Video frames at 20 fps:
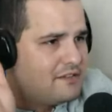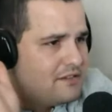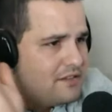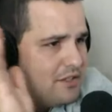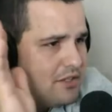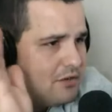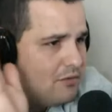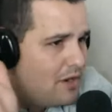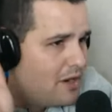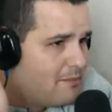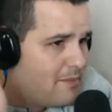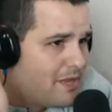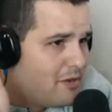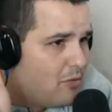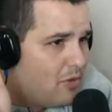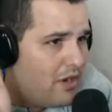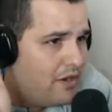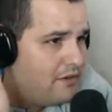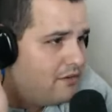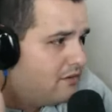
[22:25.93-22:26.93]
You don't want to be in
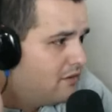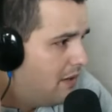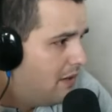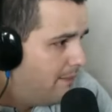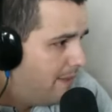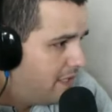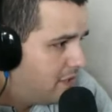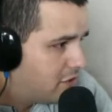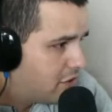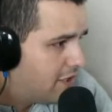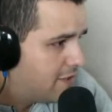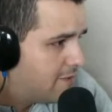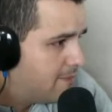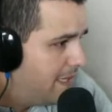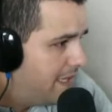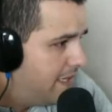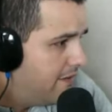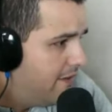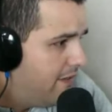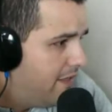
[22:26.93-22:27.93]
one. I mean, trust
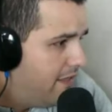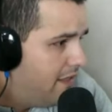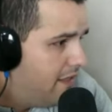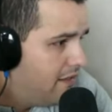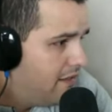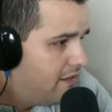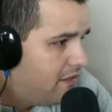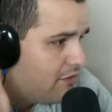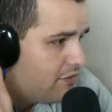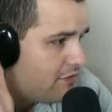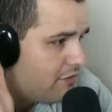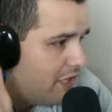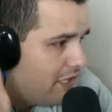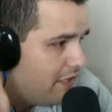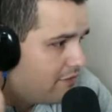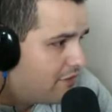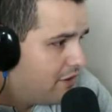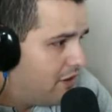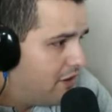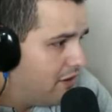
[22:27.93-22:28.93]
me, those
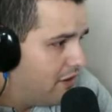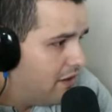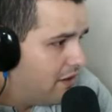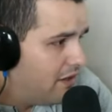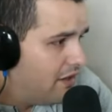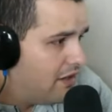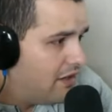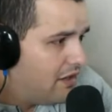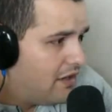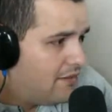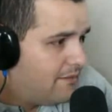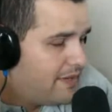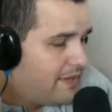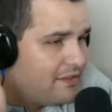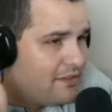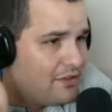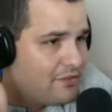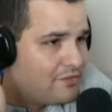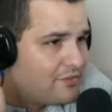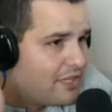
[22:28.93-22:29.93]
things are. Uh, uh I mean,
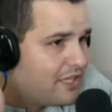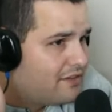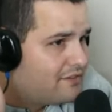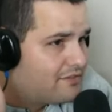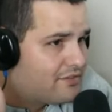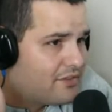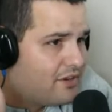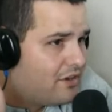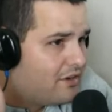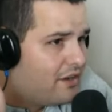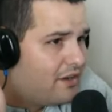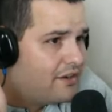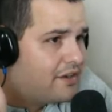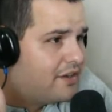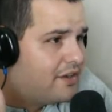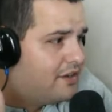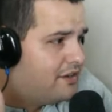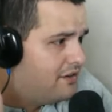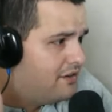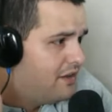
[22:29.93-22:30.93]
those things are not
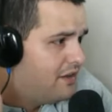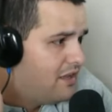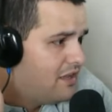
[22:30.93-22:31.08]
good.